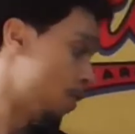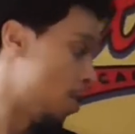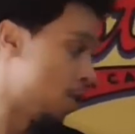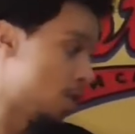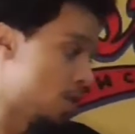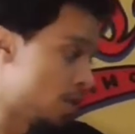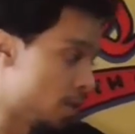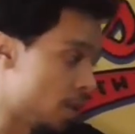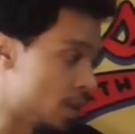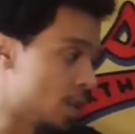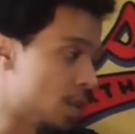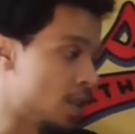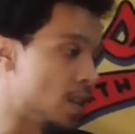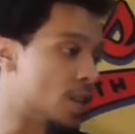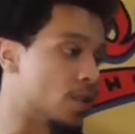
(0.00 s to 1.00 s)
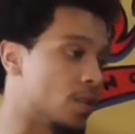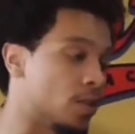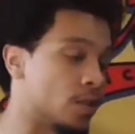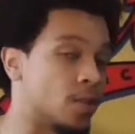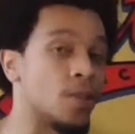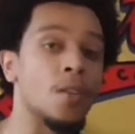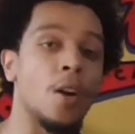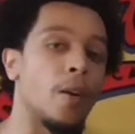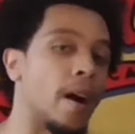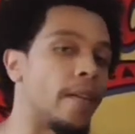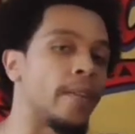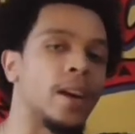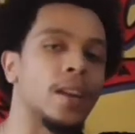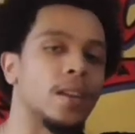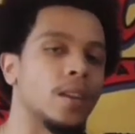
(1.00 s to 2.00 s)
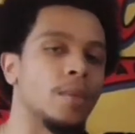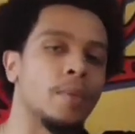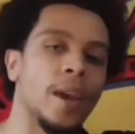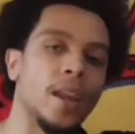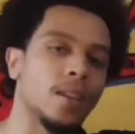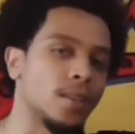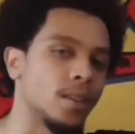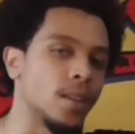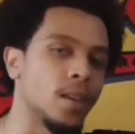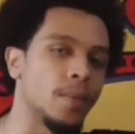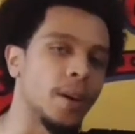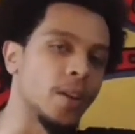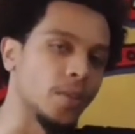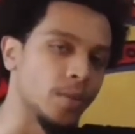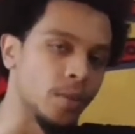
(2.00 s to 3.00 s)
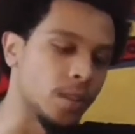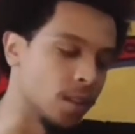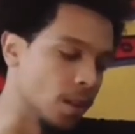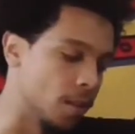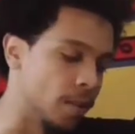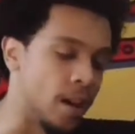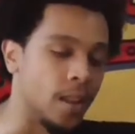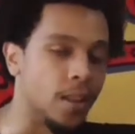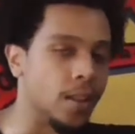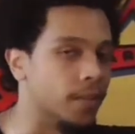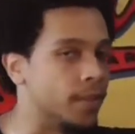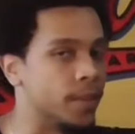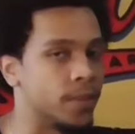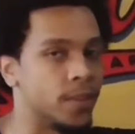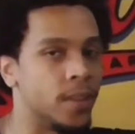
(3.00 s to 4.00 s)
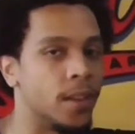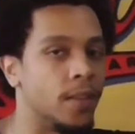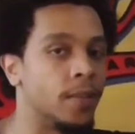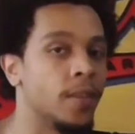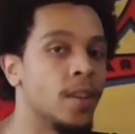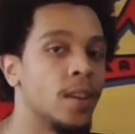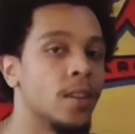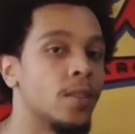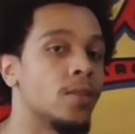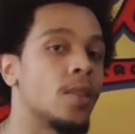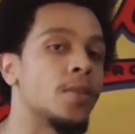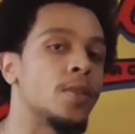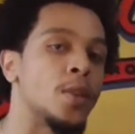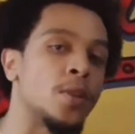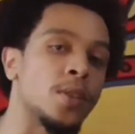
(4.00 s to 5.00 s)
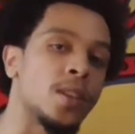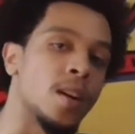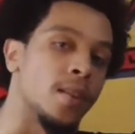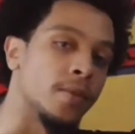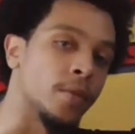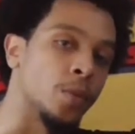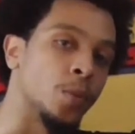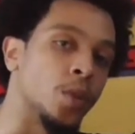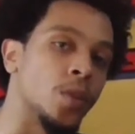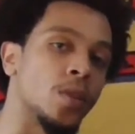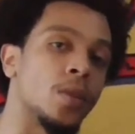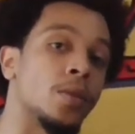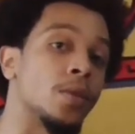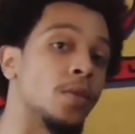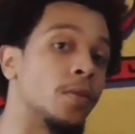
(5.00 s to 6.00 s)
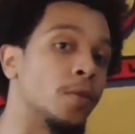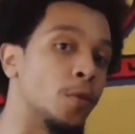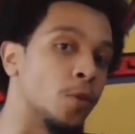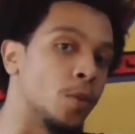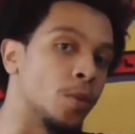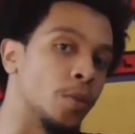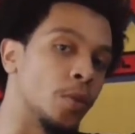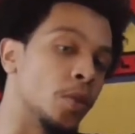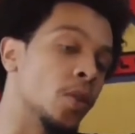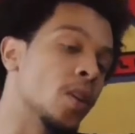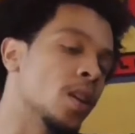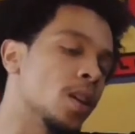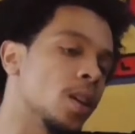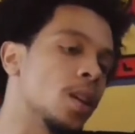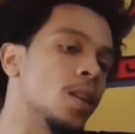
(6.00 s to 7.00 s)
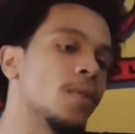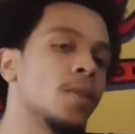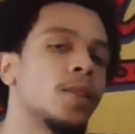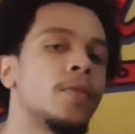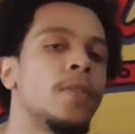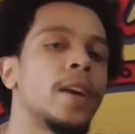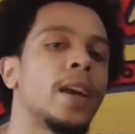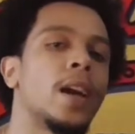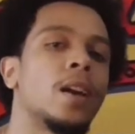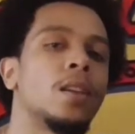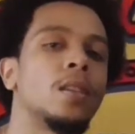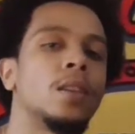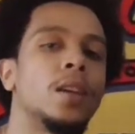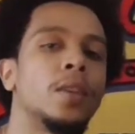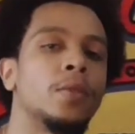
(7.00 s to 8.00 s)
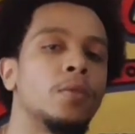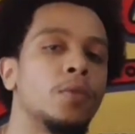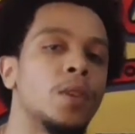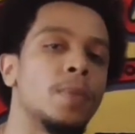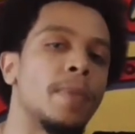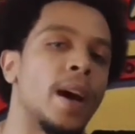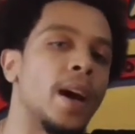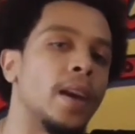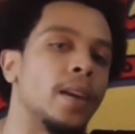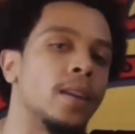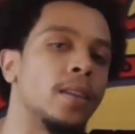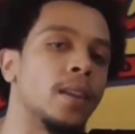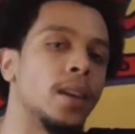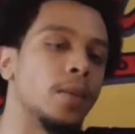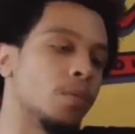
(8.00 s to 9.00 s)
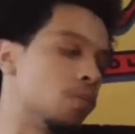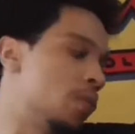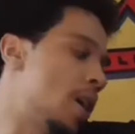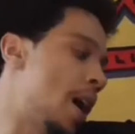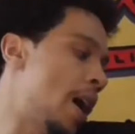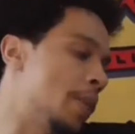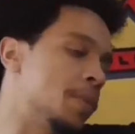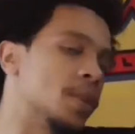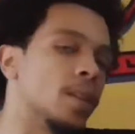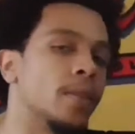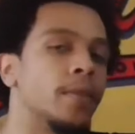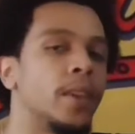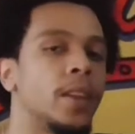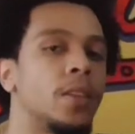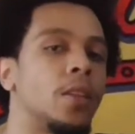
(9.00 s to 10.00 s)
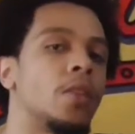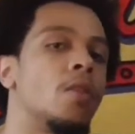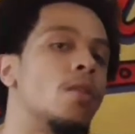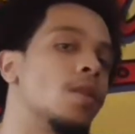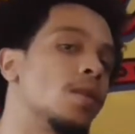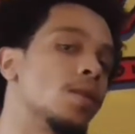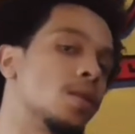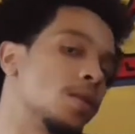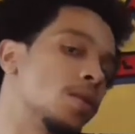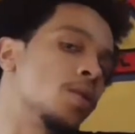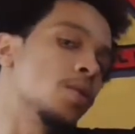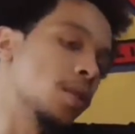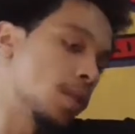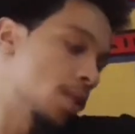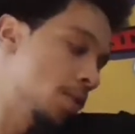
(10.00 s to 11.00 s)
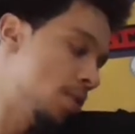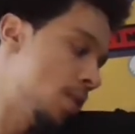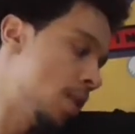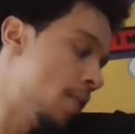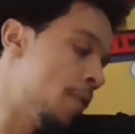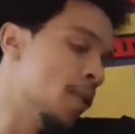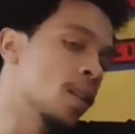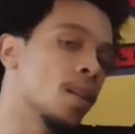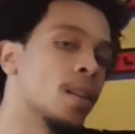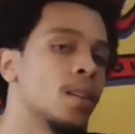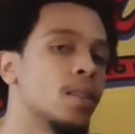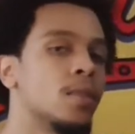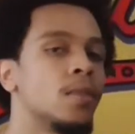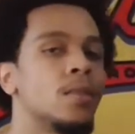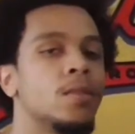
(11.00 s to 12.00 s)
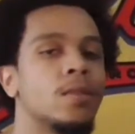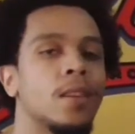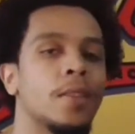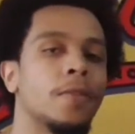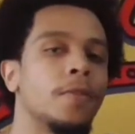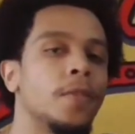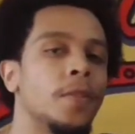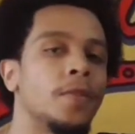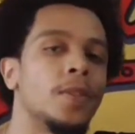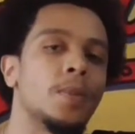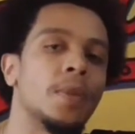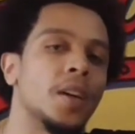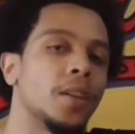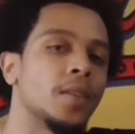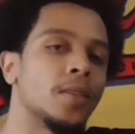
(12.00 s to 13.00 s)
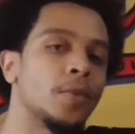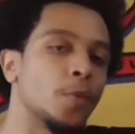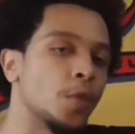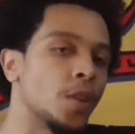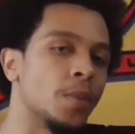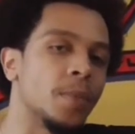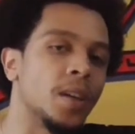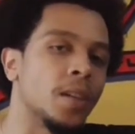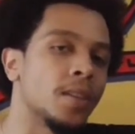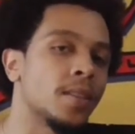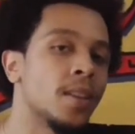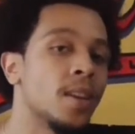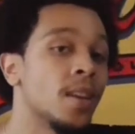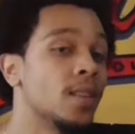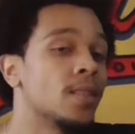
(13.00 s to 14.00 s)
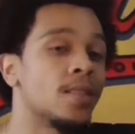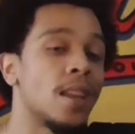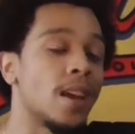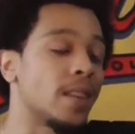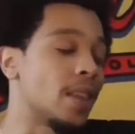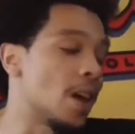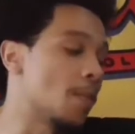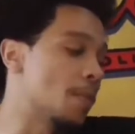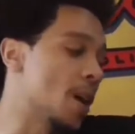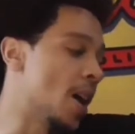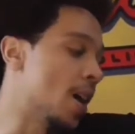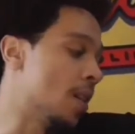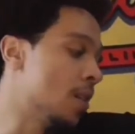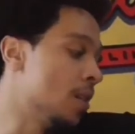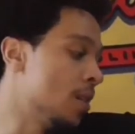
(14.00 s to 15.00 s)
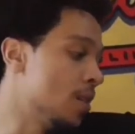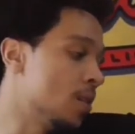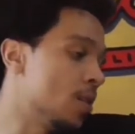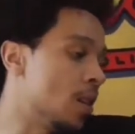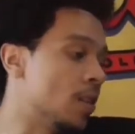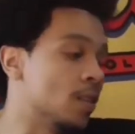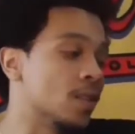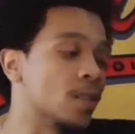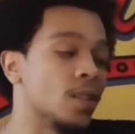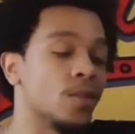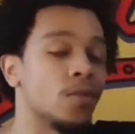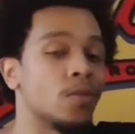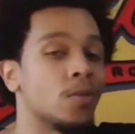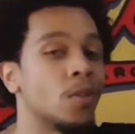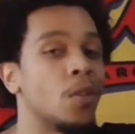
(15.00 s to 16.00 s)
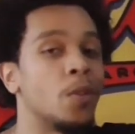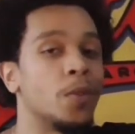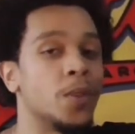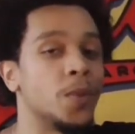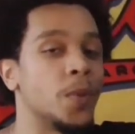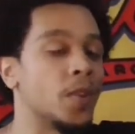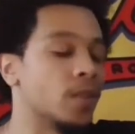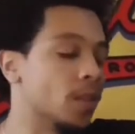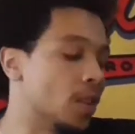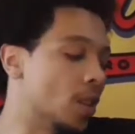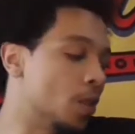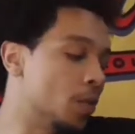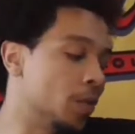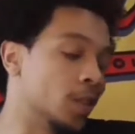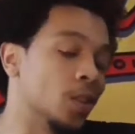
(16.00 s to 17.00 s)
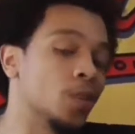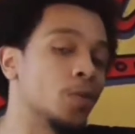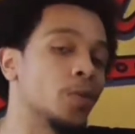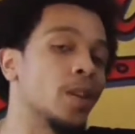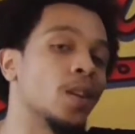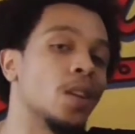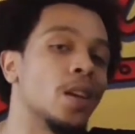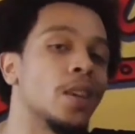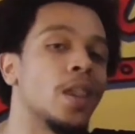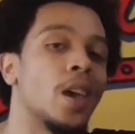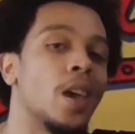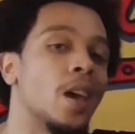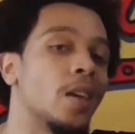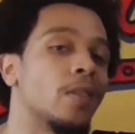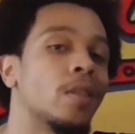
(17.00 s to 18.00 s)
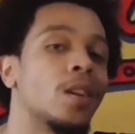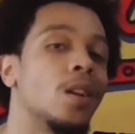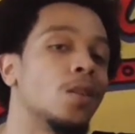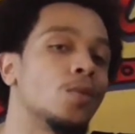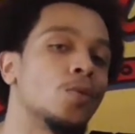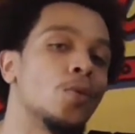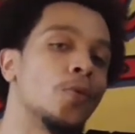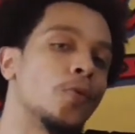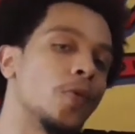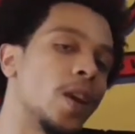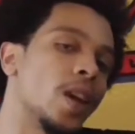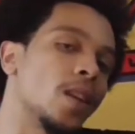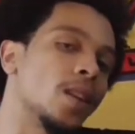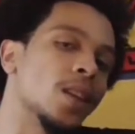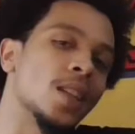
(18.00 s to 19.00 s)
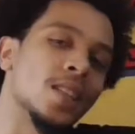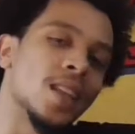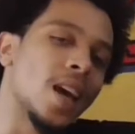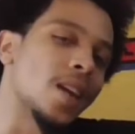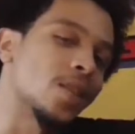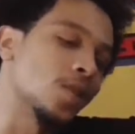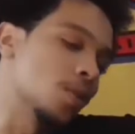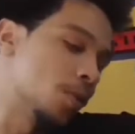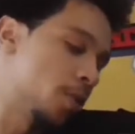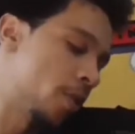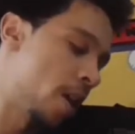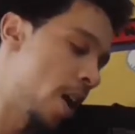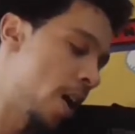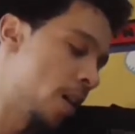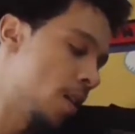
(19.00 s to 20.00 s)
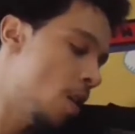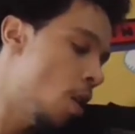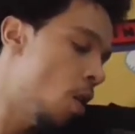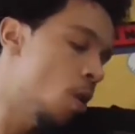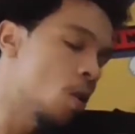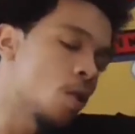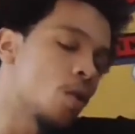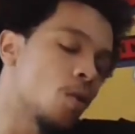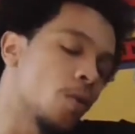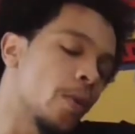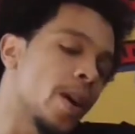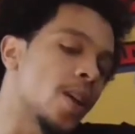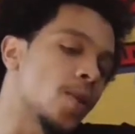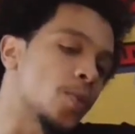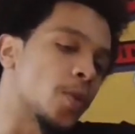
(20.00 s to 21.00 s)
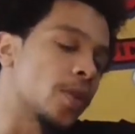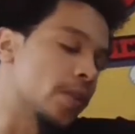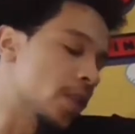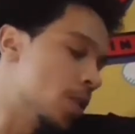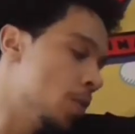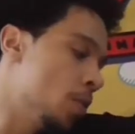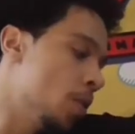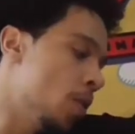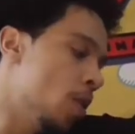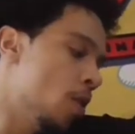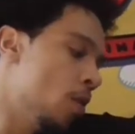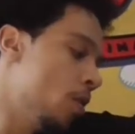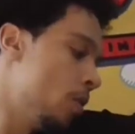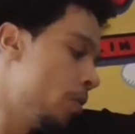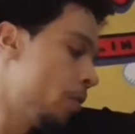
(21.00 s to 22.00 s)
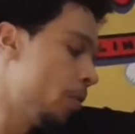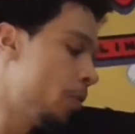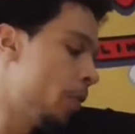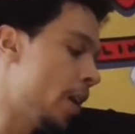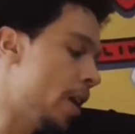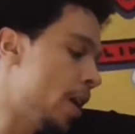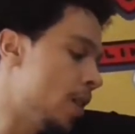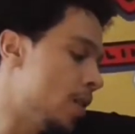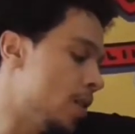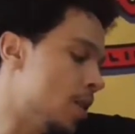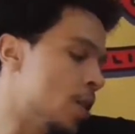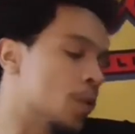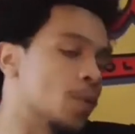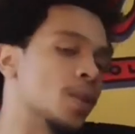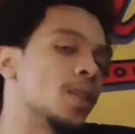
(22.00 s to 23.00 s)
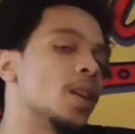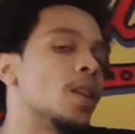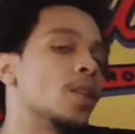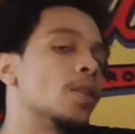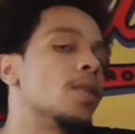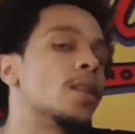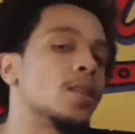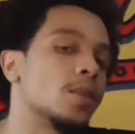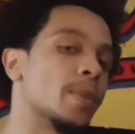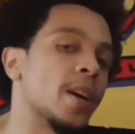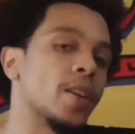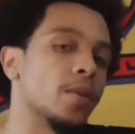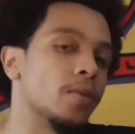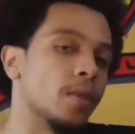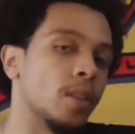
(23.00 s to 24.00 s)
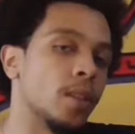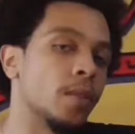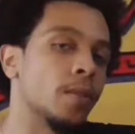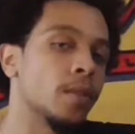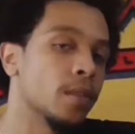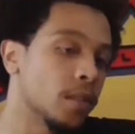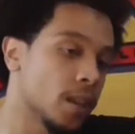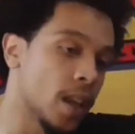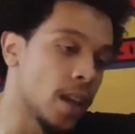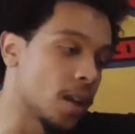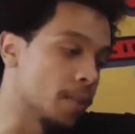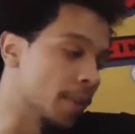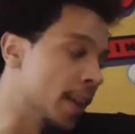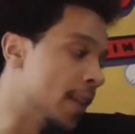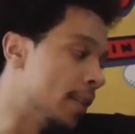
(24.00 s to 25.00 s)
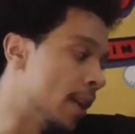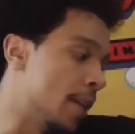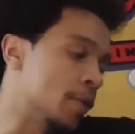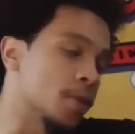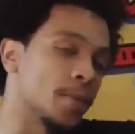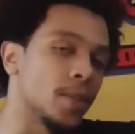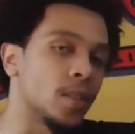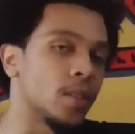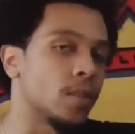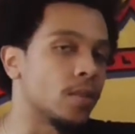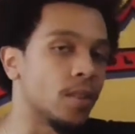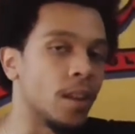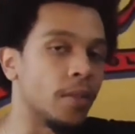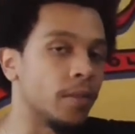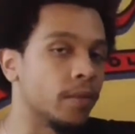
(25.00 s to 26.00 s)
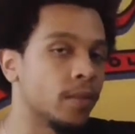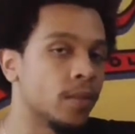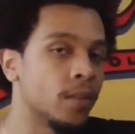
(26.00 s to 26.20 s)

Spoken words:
far as the rest of the t-shirts, you know I've got nothing bad to say about Uniqlo. I love their stuff. Their stuff is always comfortable. It's always affordable. Even if I gotta, like, rebuy it. Like, the hype stuff. Like, the Cause Uniqlo stuff. It's like $50, $40. It's not that bad. And these t-shirts are always worth it. They don't really shrink like that. The colors don't fade. The designs don't crack. Always worth it. You will always hear me say good things about Uniqlo. Can't complain. Have too much of their stuff.